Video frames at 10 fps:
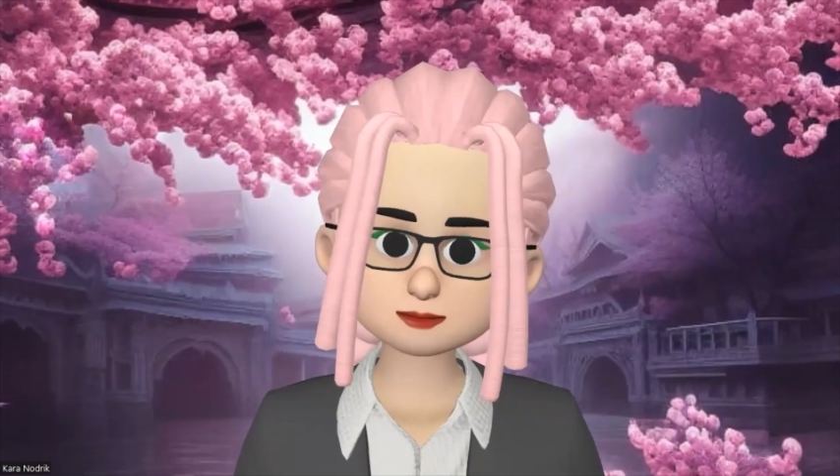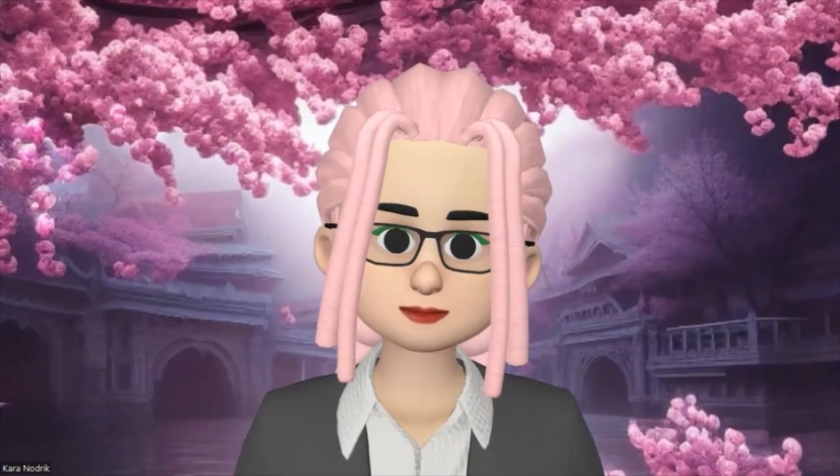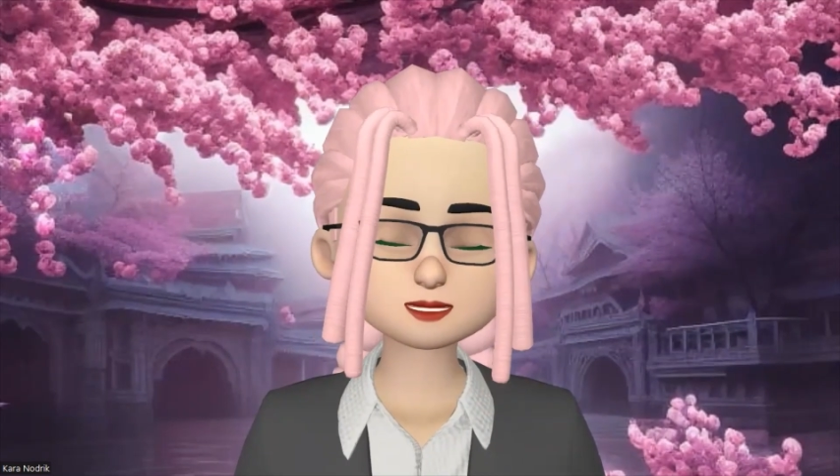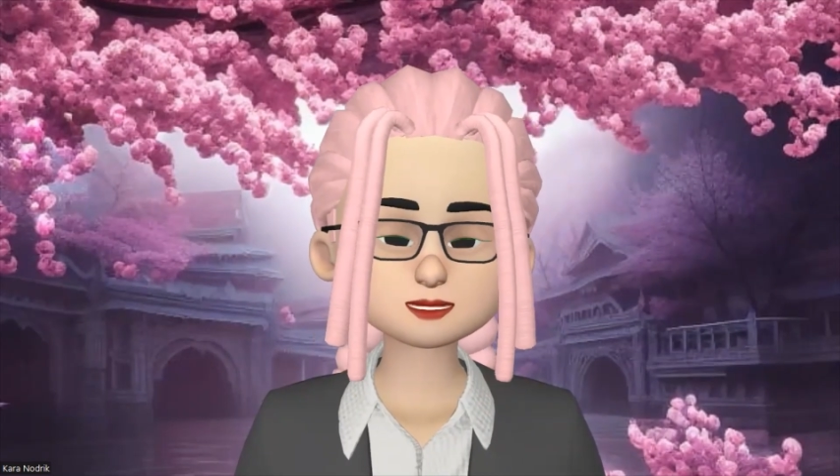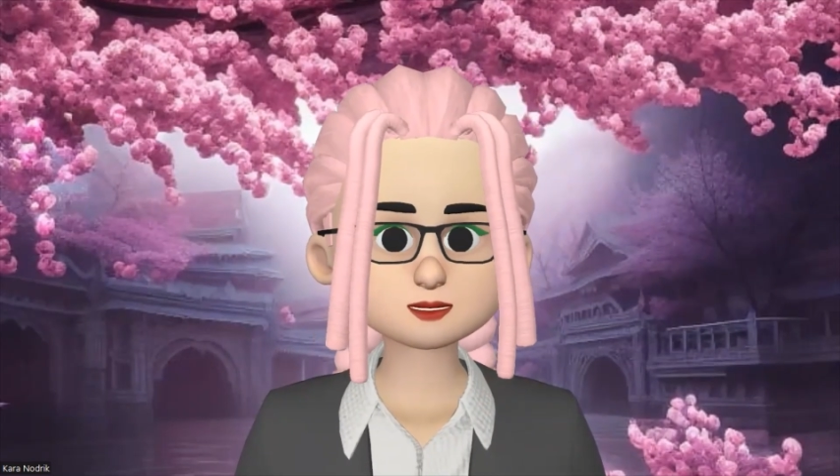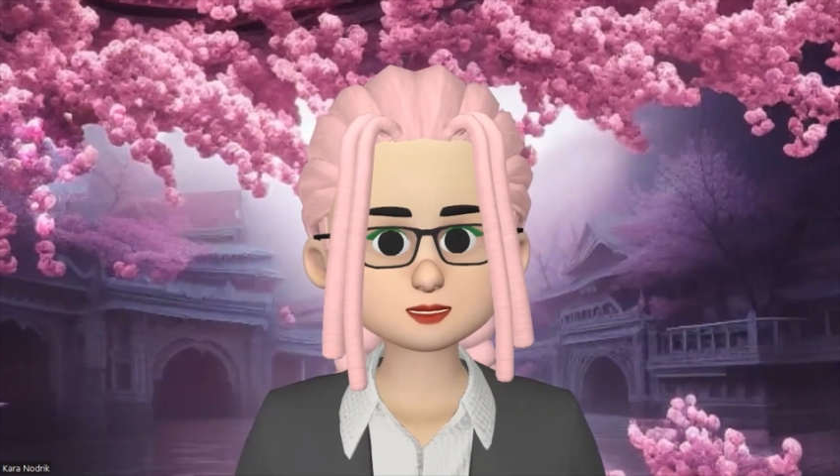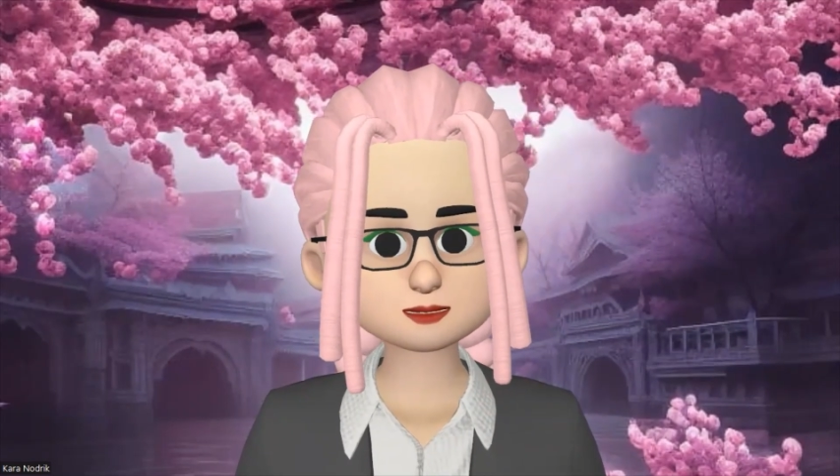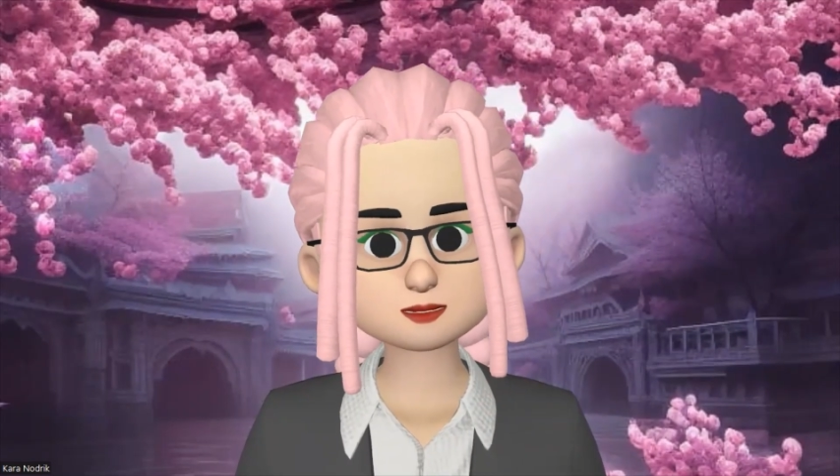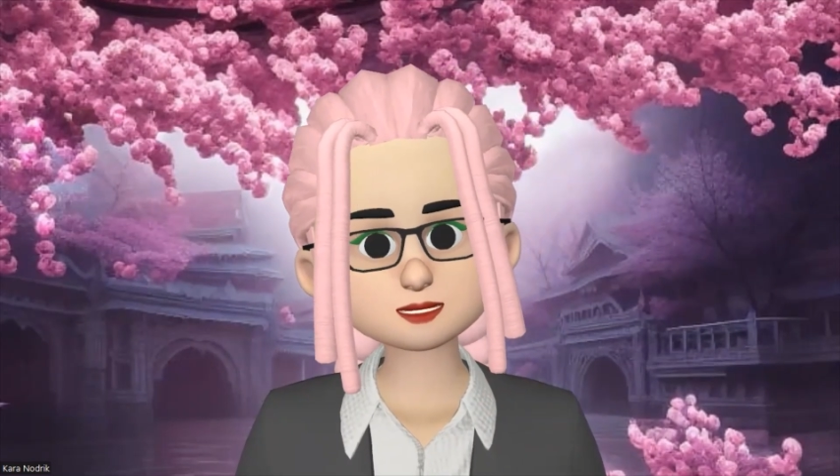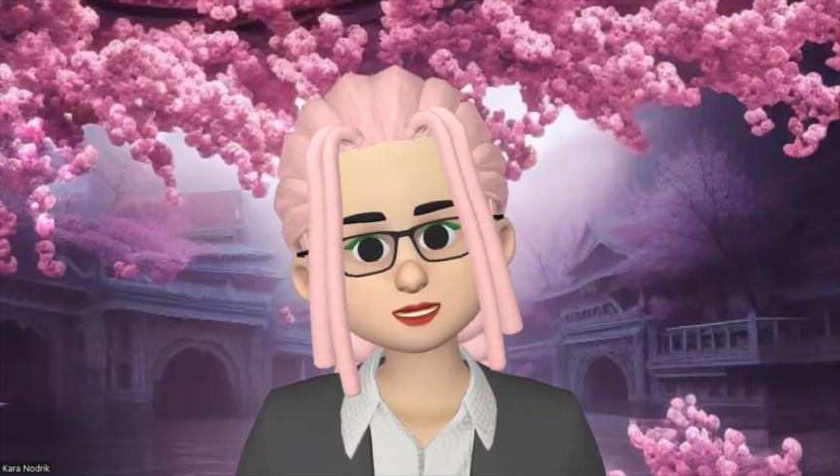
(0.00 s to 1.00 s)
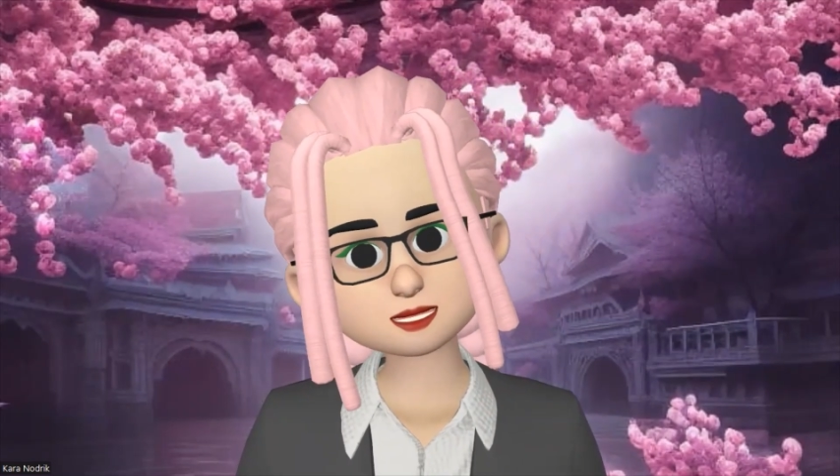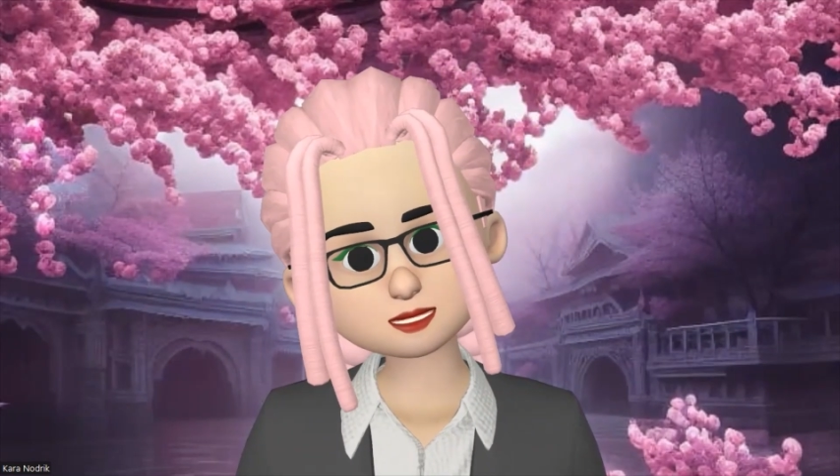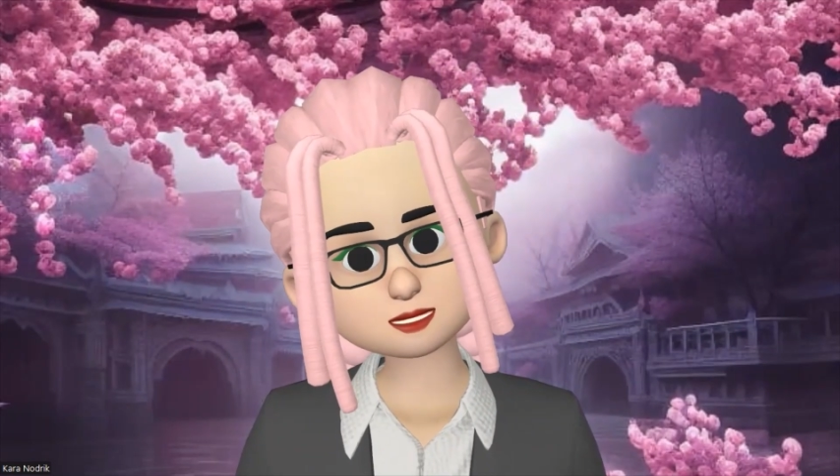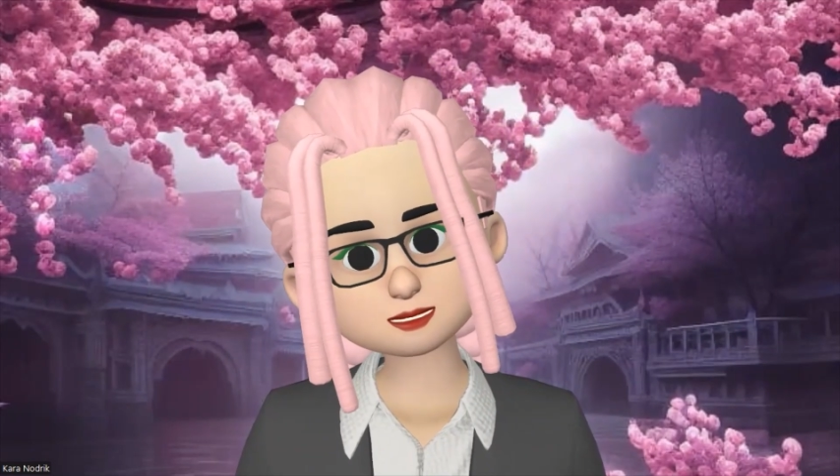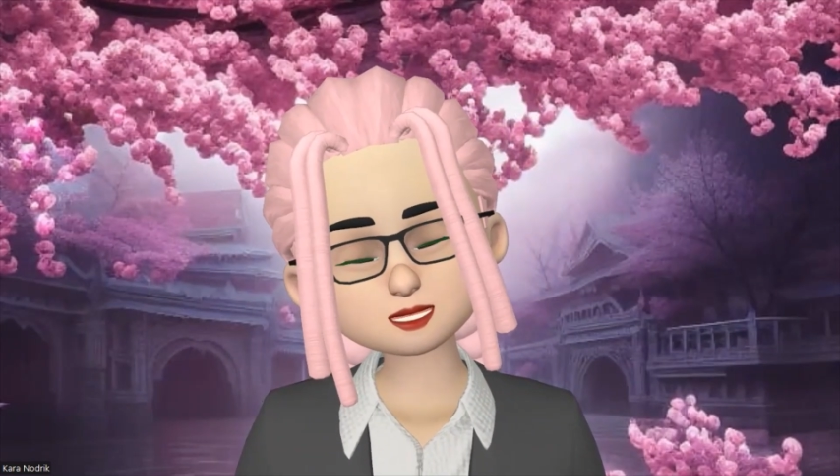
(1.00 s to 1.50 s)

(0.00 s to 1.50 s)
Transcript: it's important to distinguish